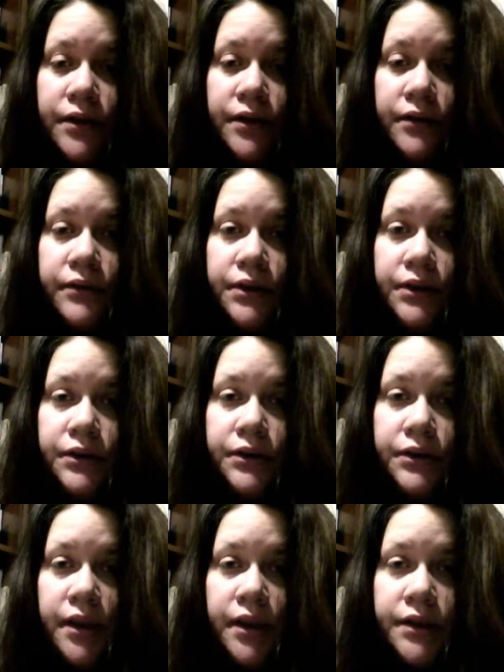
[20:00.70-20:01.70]
you don't do
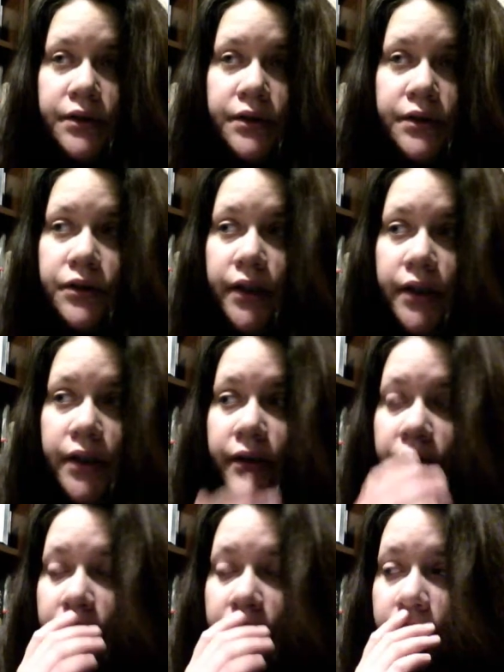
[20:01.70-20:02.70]
drugs or drink
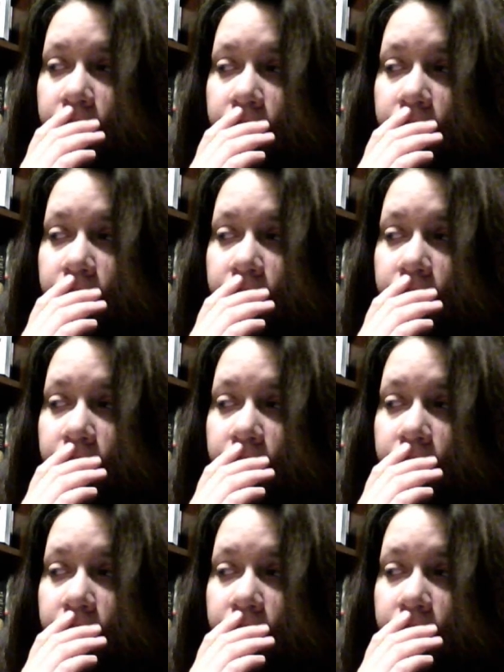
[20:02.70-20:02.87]
or